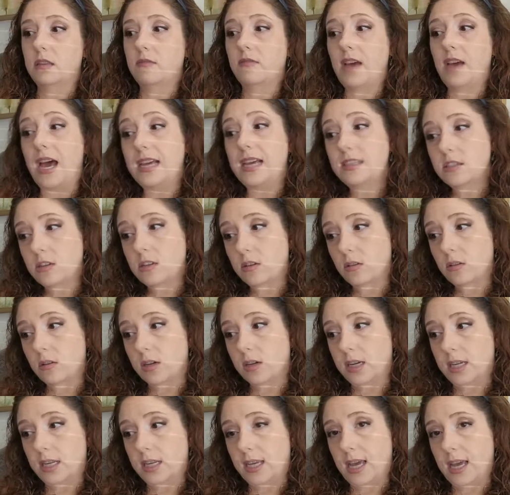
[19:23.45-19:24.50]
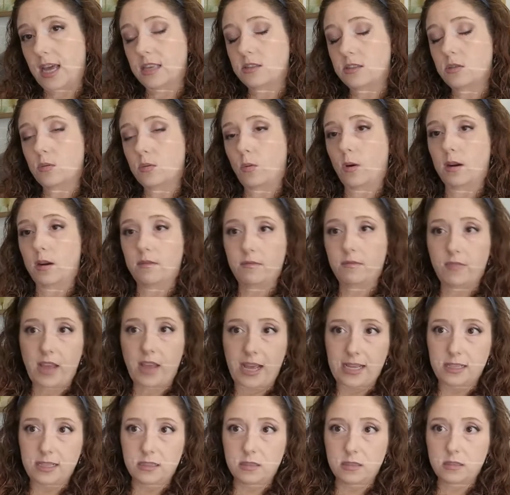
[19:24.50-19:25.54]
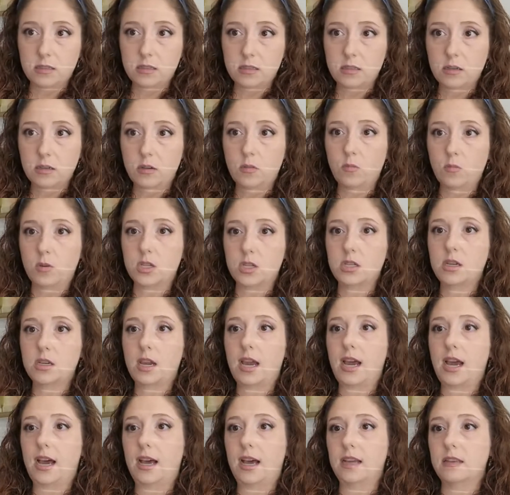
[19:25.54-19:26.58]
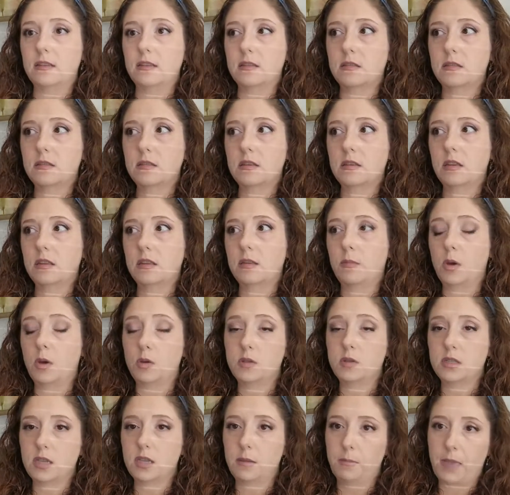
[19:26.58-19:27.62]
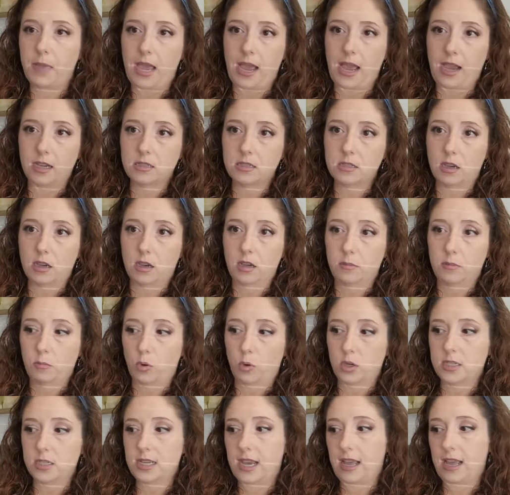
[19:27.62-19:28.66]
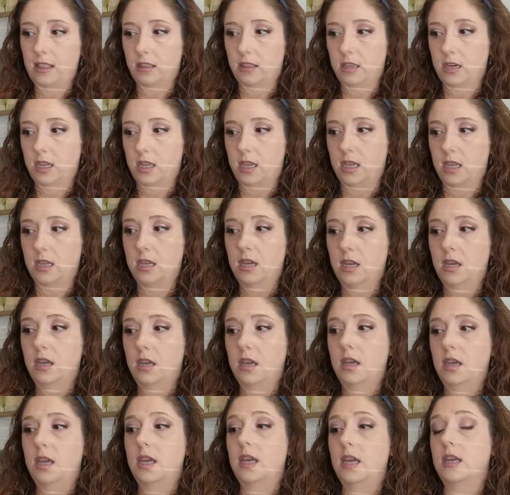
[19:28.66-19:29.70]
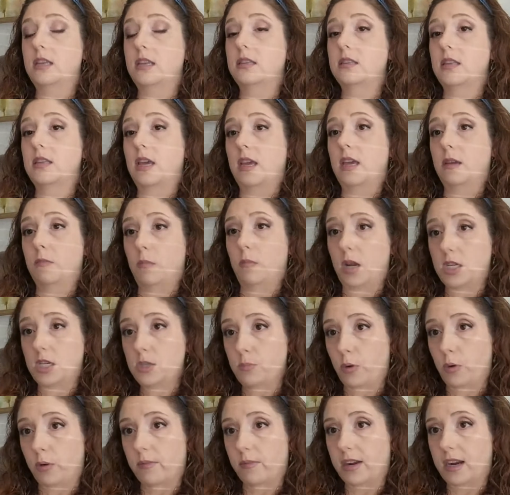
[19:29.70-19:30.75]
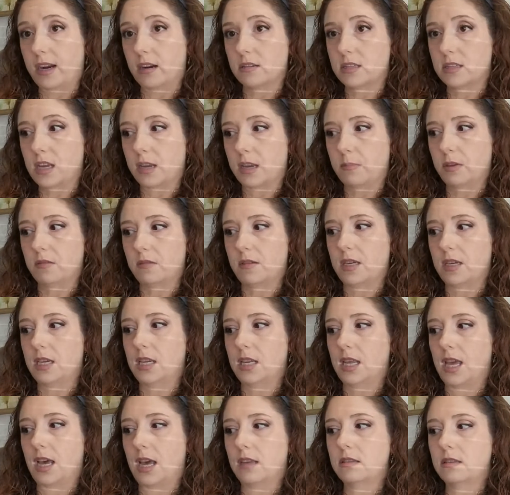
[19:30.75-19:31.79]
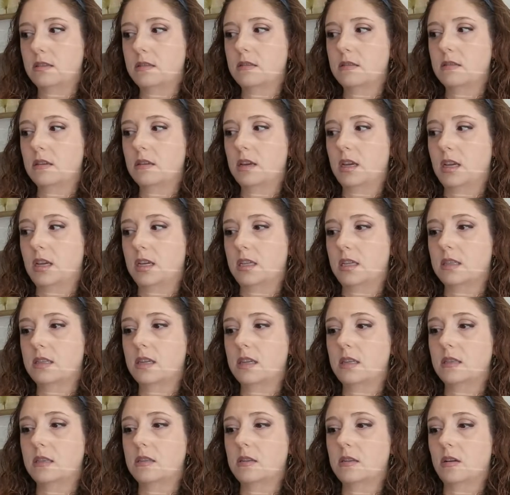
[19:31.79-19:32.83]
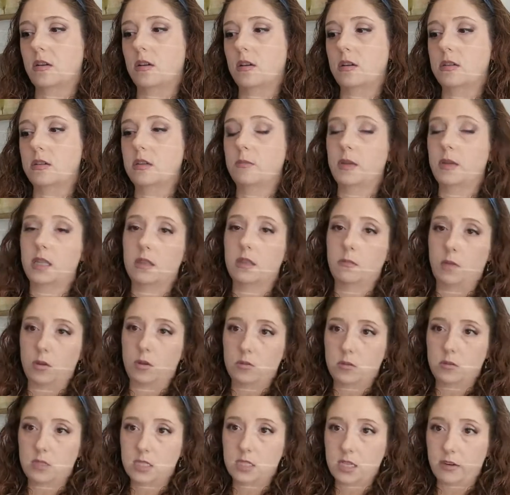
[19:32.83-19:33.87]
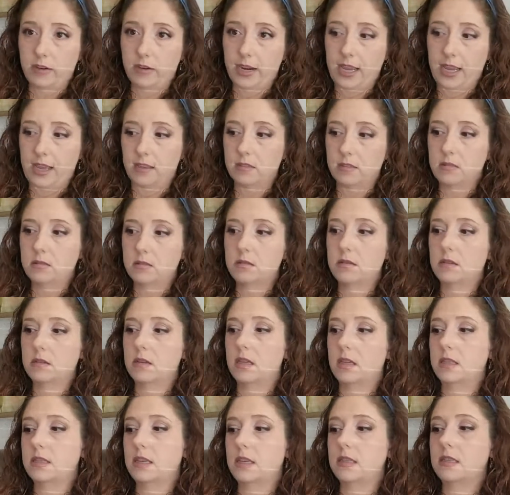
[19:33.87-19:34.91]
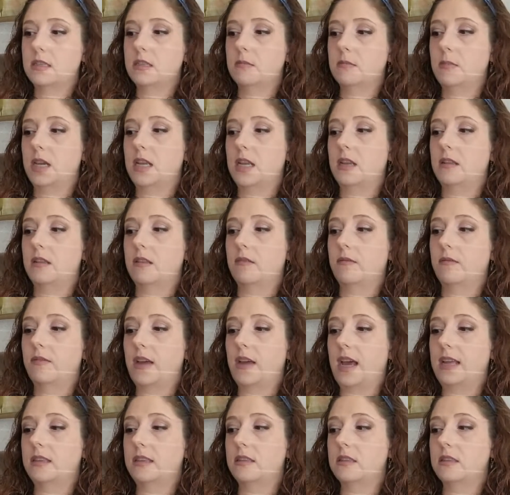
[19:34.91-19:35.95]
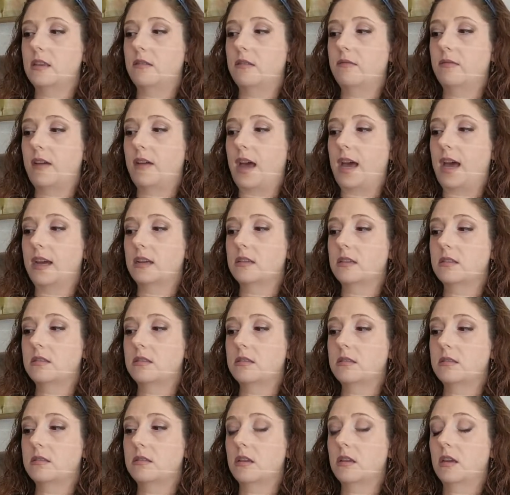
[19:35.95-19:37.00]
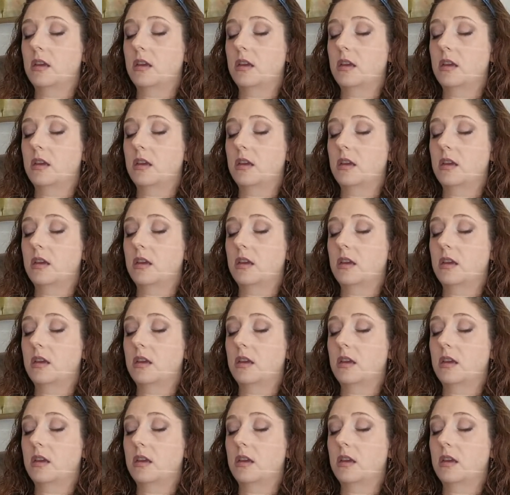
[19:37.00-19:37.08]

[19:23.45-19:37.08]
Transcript: vascular EDS, or VEDS, which has the most impact on mortality, is a much more rare type of EDS and is considered to be the most serious. It's estimated that VEDS affects